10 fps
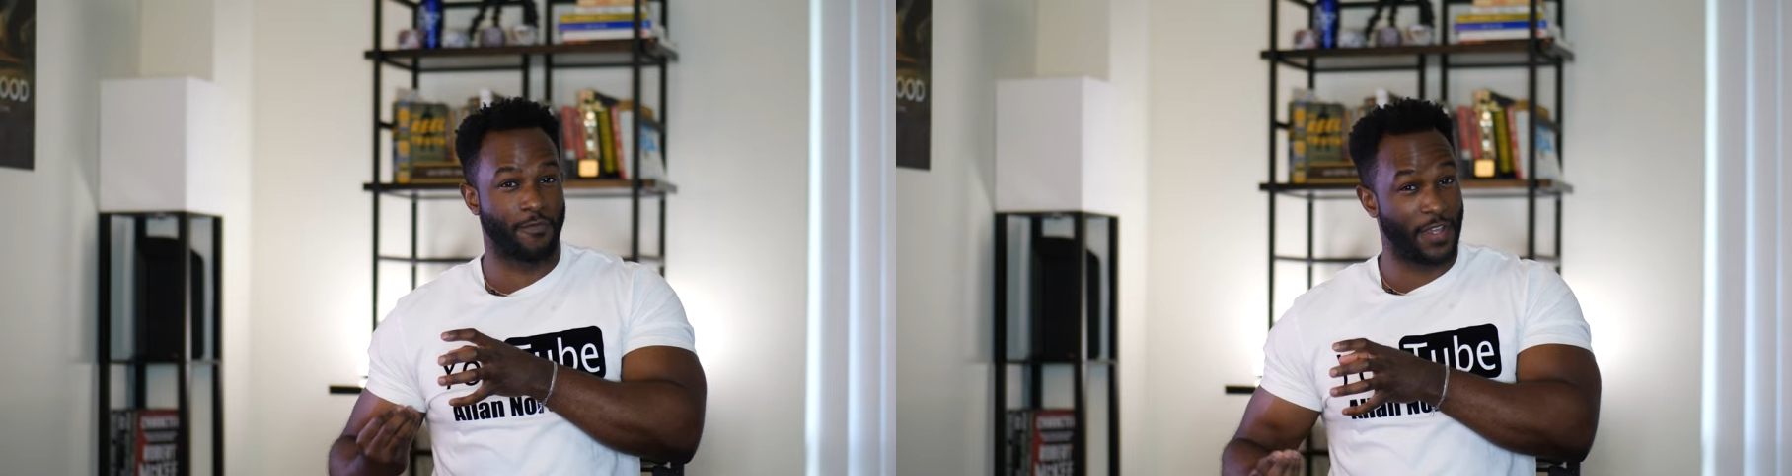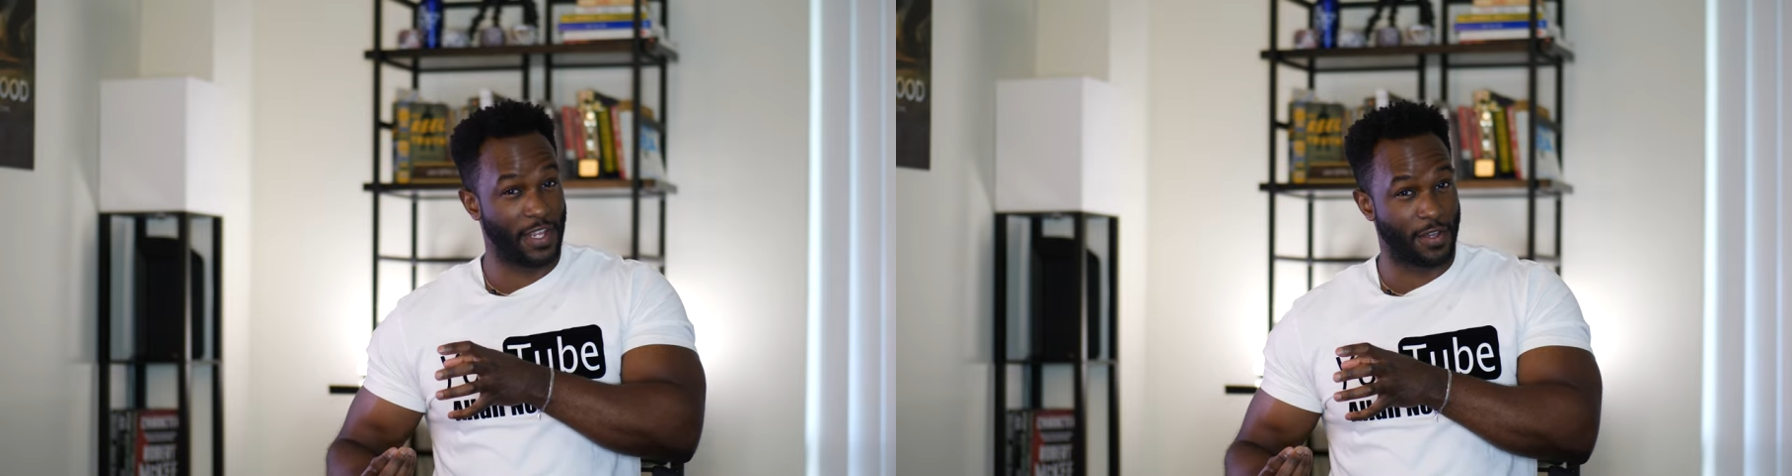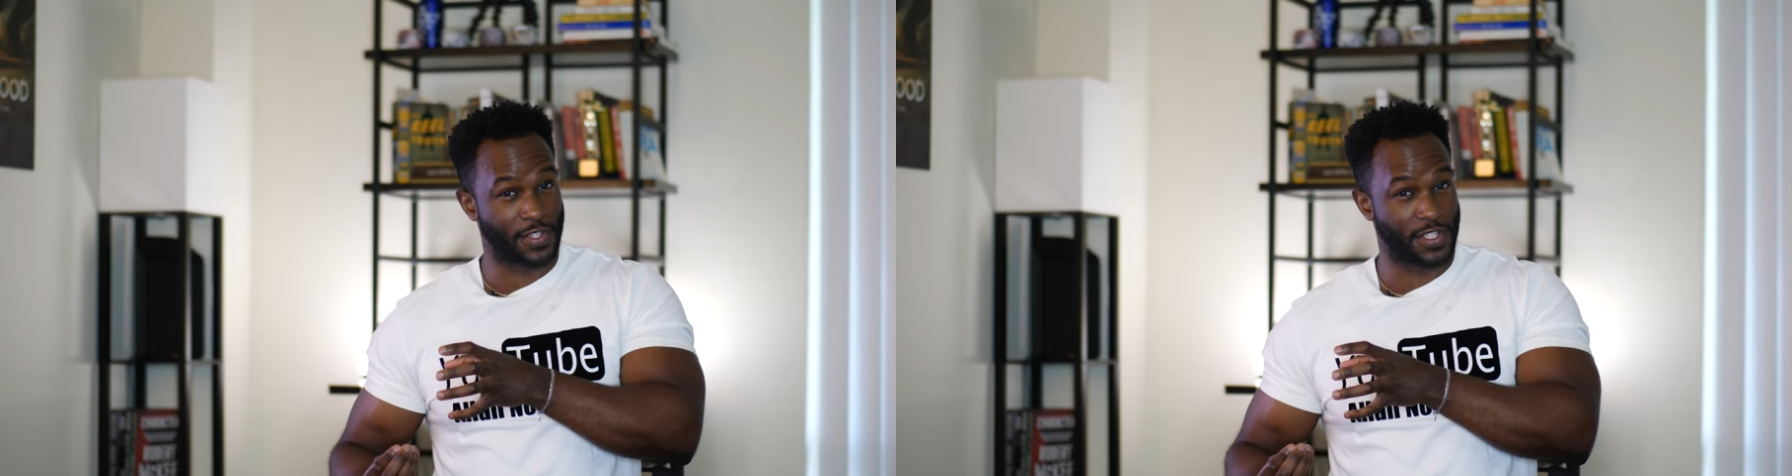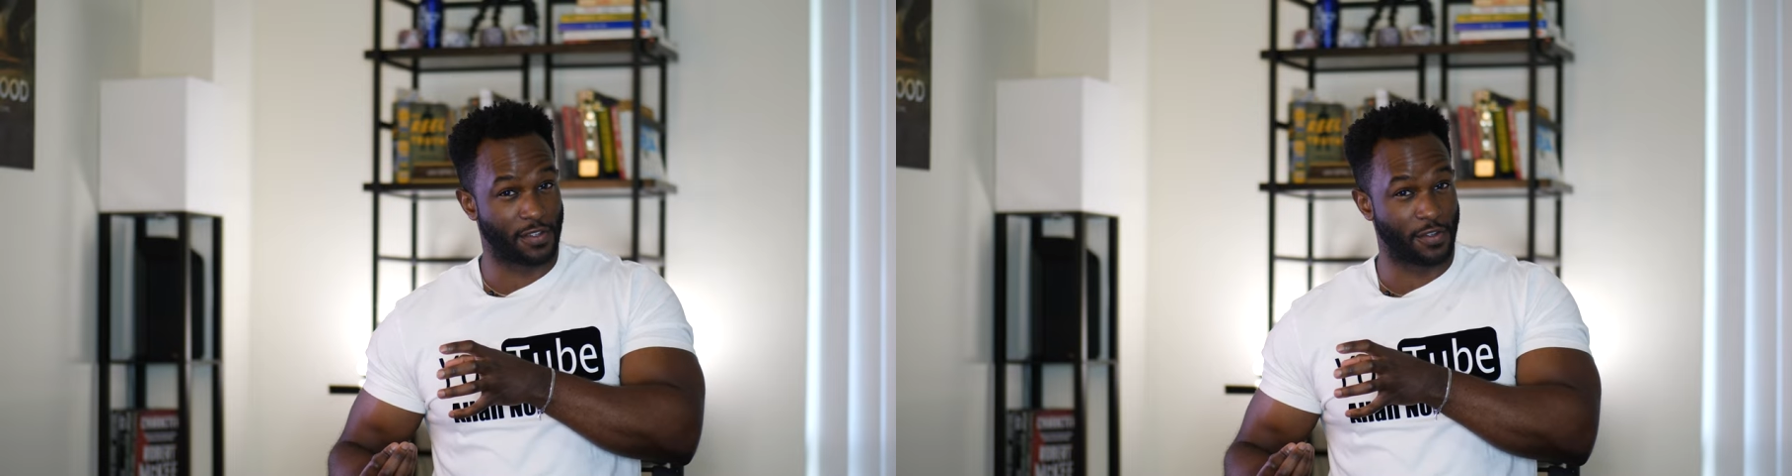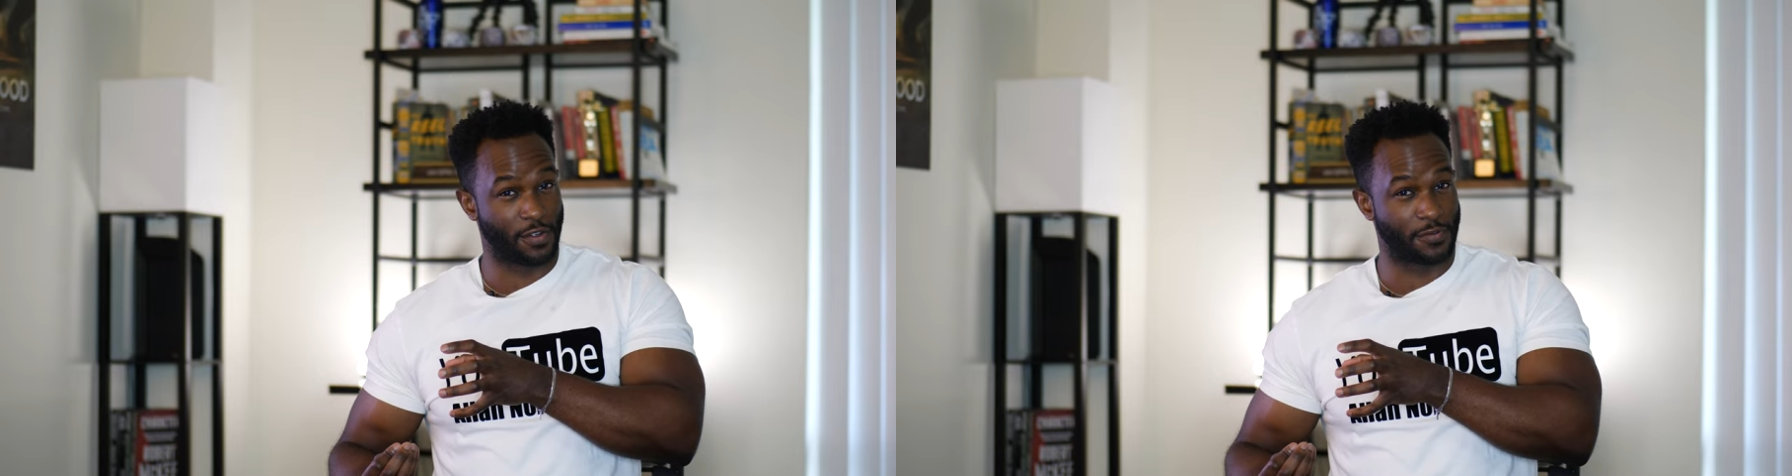video
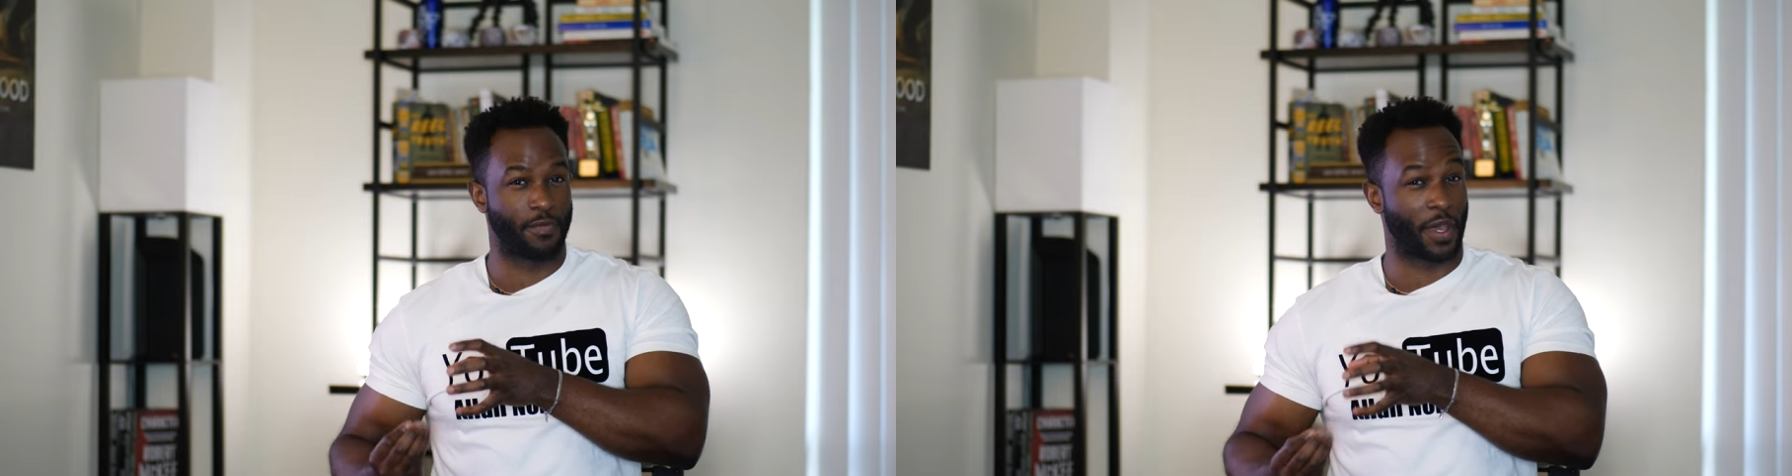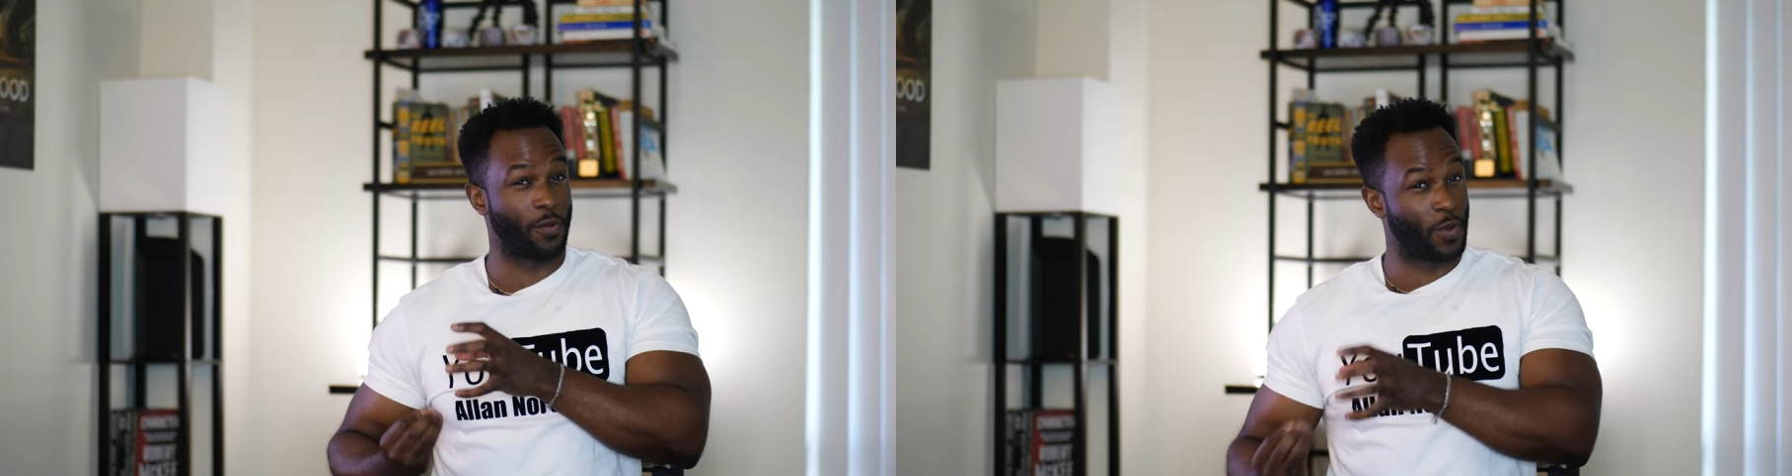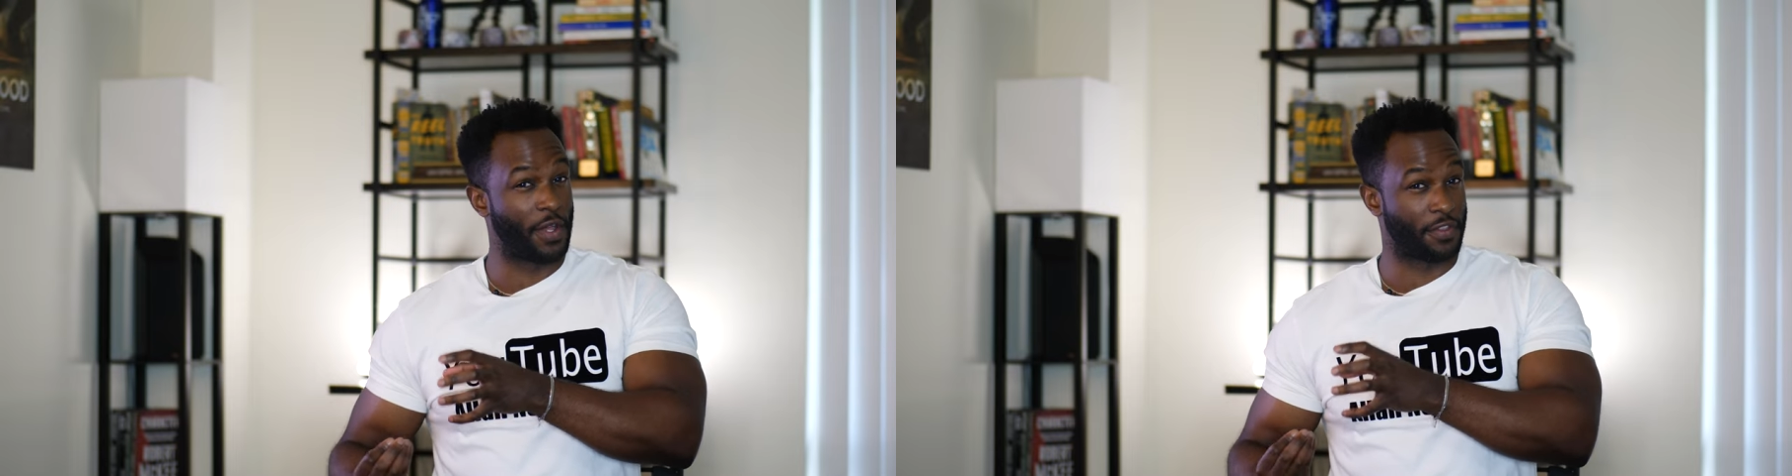signal by one